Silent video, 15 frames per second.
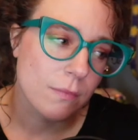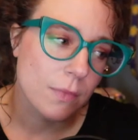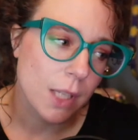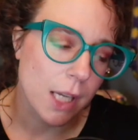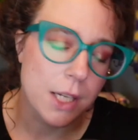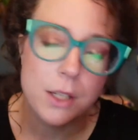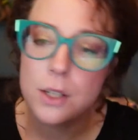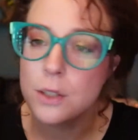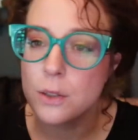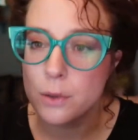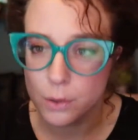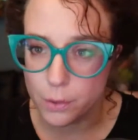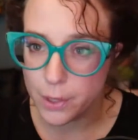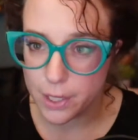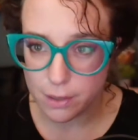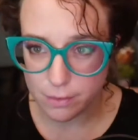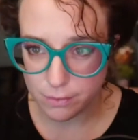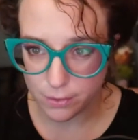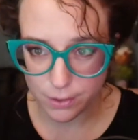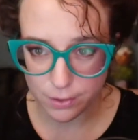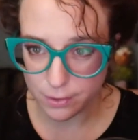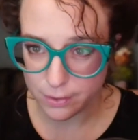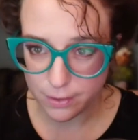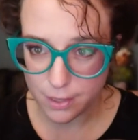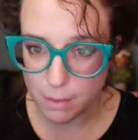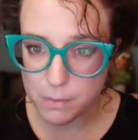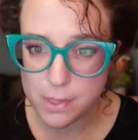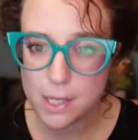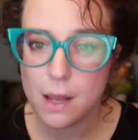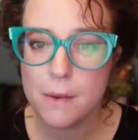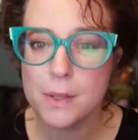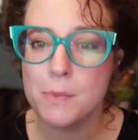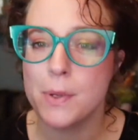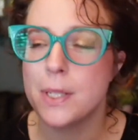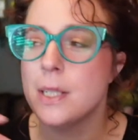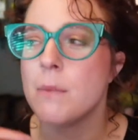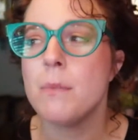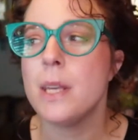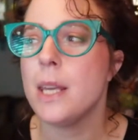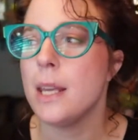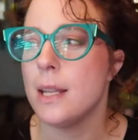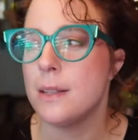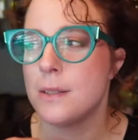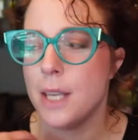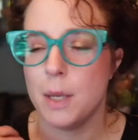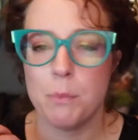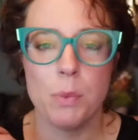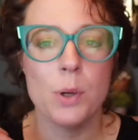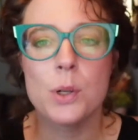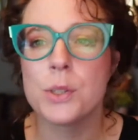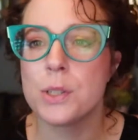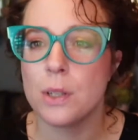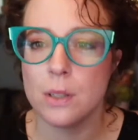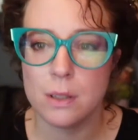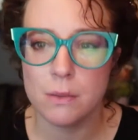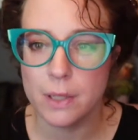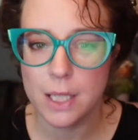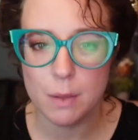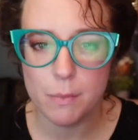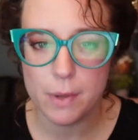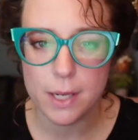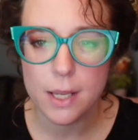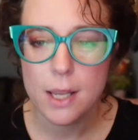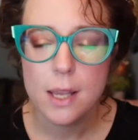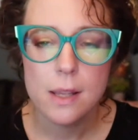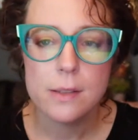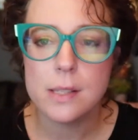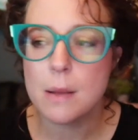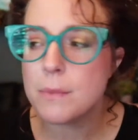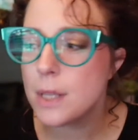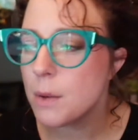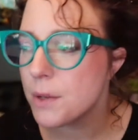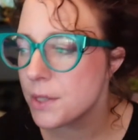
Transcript: incongruent for themselves, but to me, it's like personal development. Same thing with